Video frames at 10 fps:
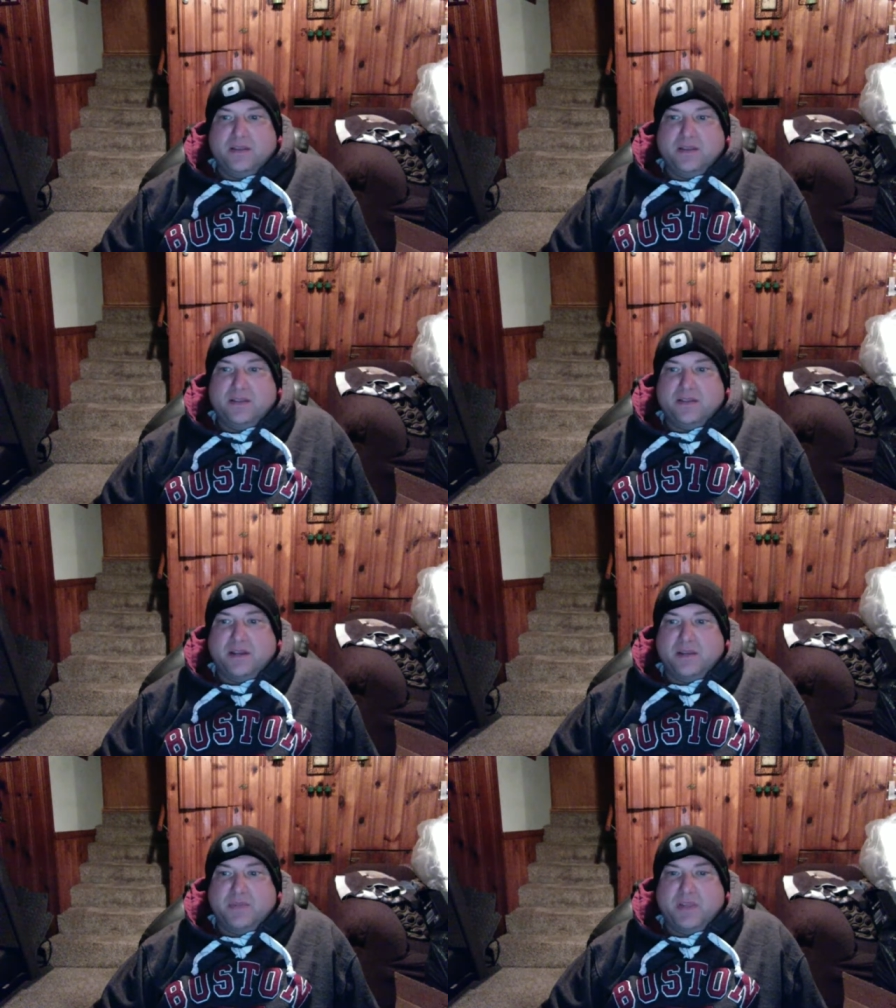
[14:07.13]

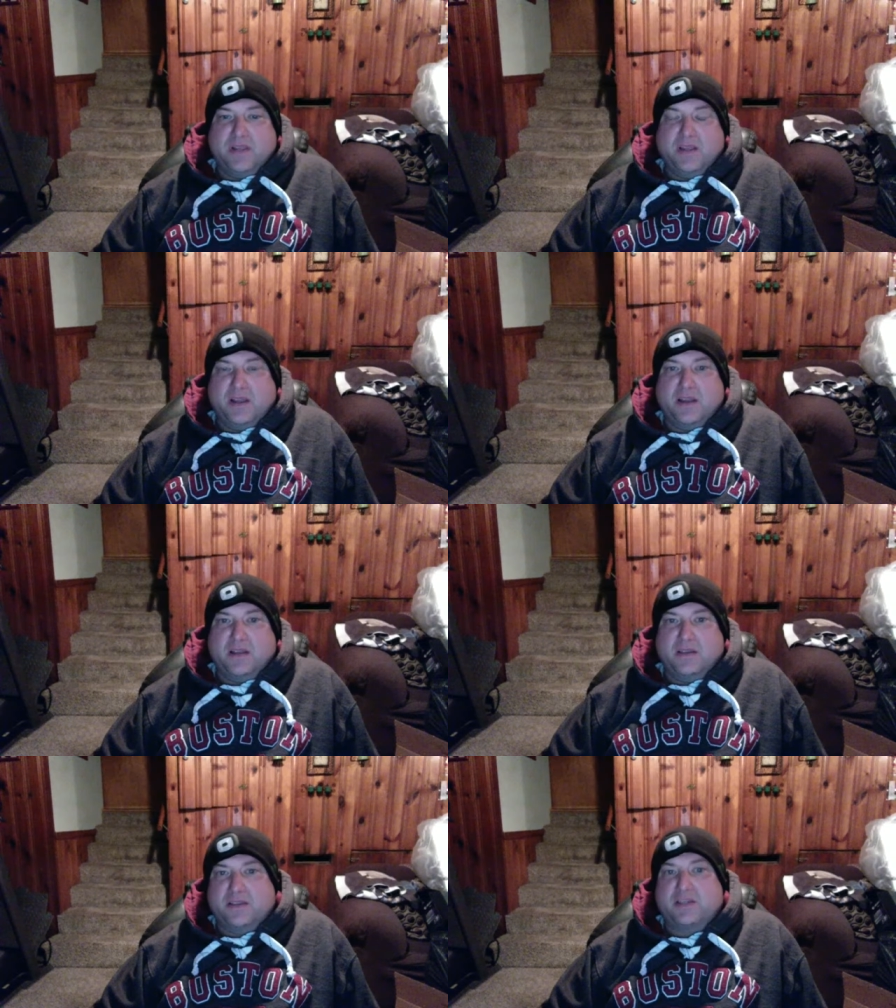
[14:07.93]

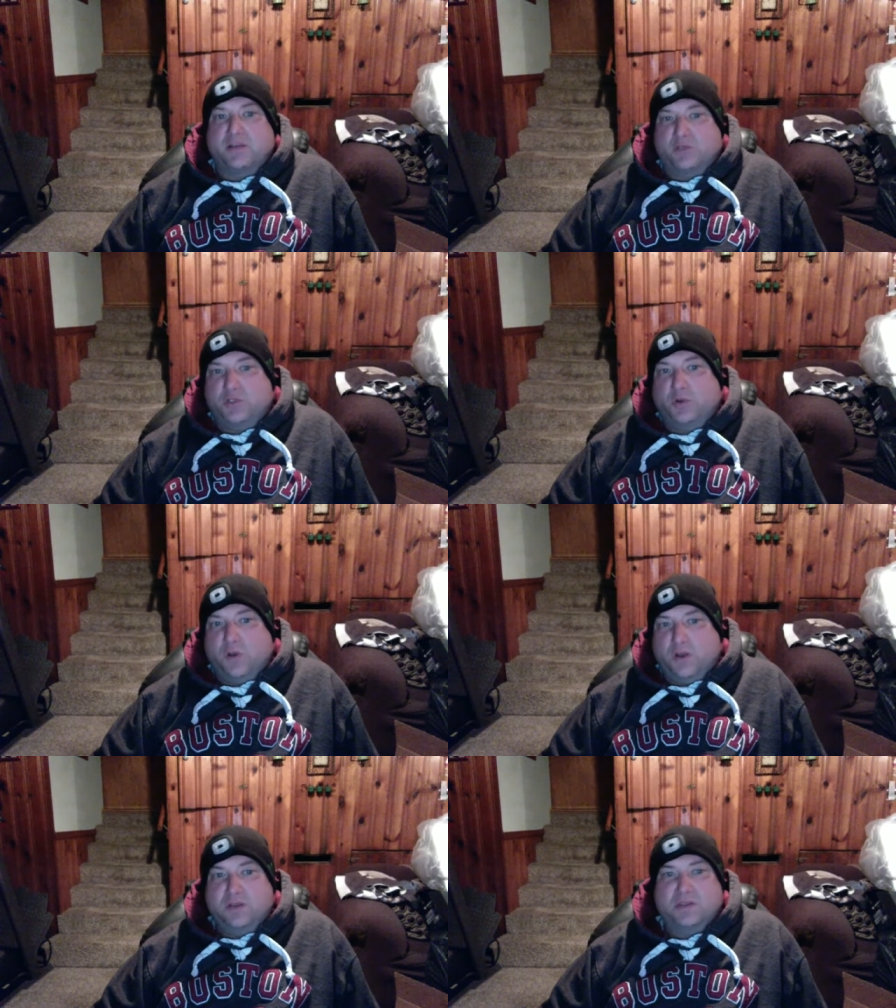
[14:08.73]
in the South
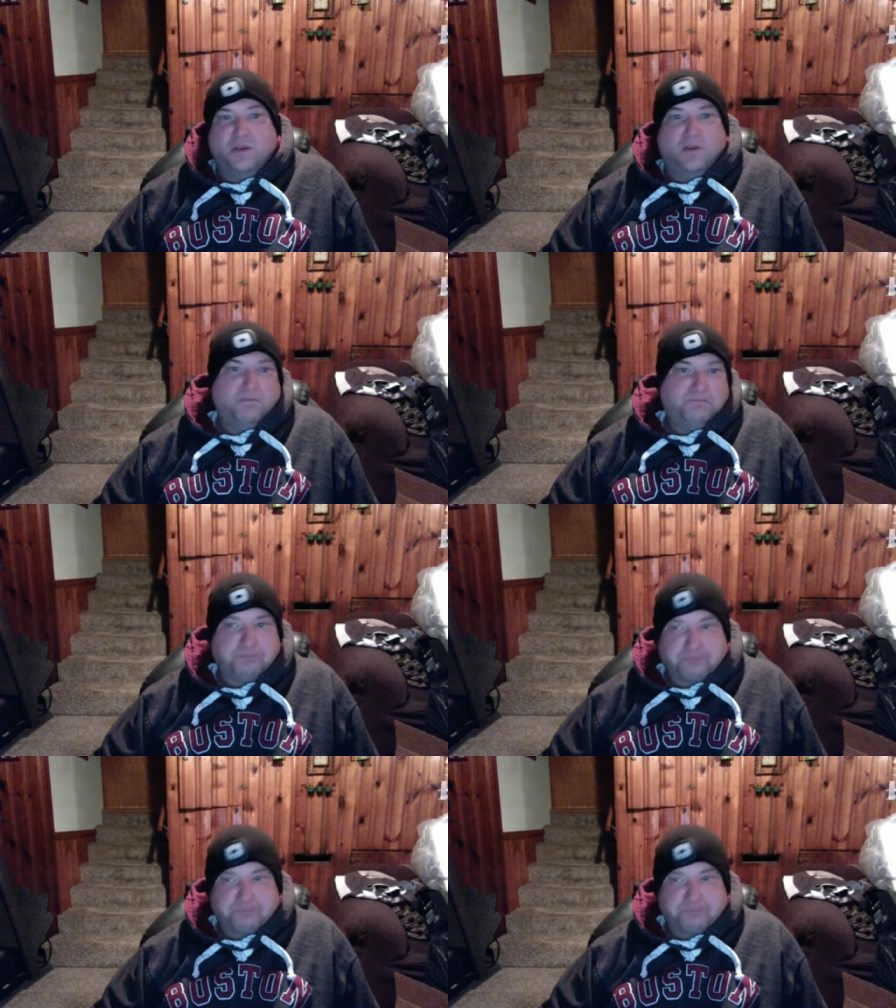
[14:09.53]
Shore, so